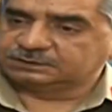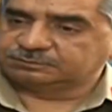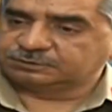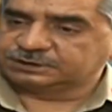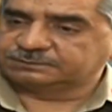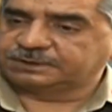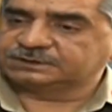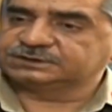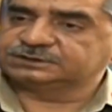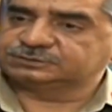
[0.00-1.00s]
the project
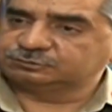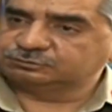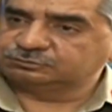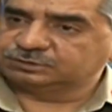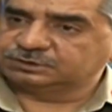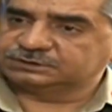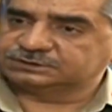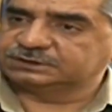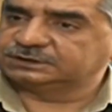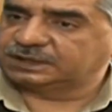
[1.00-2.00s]
passing through
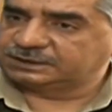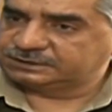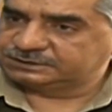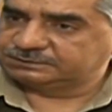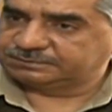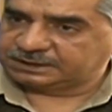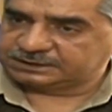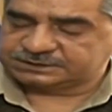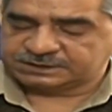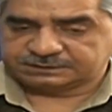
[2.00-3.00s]
certain territories in
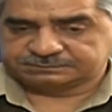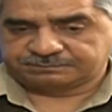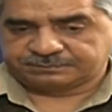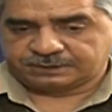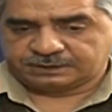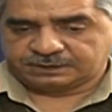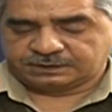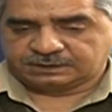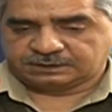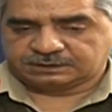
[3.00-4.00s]
Pakistan.
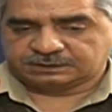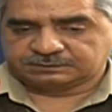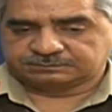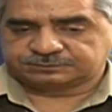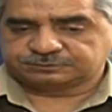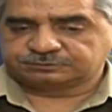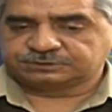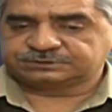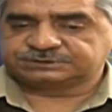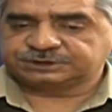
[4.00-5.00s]
So
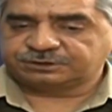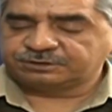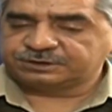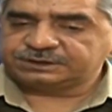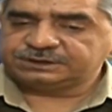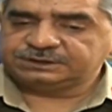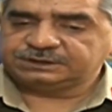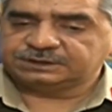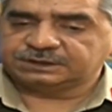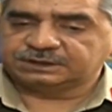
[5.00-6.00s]
the
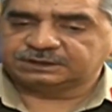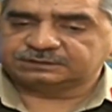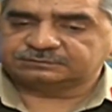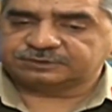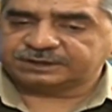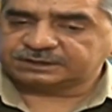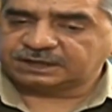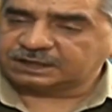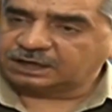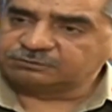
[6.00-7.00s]
security
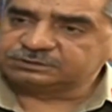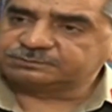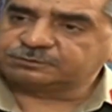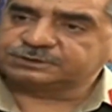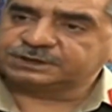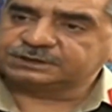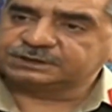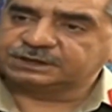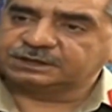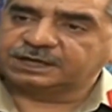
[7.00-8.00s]
threat around the
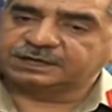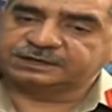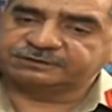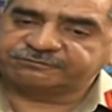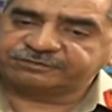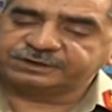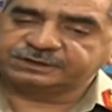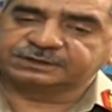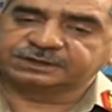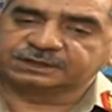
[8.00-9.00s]
project and
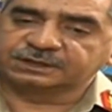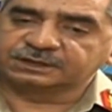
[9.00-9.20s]
different